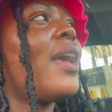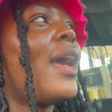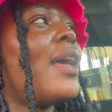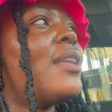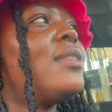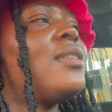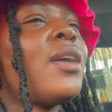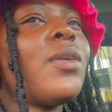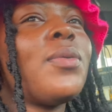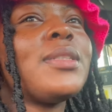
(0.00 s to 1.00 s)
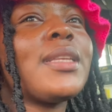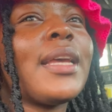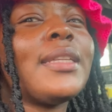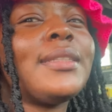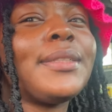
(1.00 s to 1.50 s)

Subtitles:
And I always get